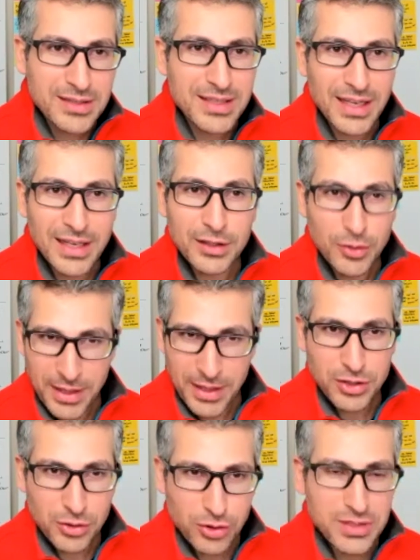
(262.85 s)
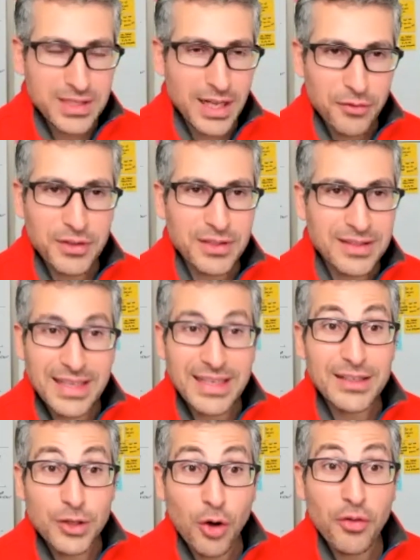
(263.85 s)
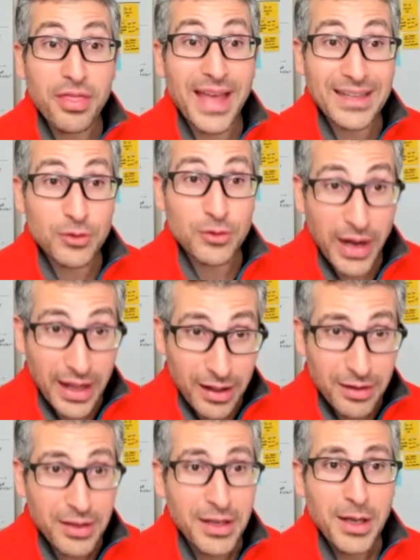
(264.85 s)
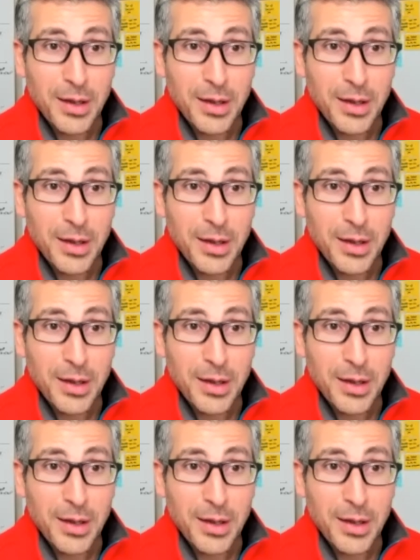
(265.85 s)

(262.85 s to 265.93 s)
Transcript: And you mentioned yourself, it didn't go that well,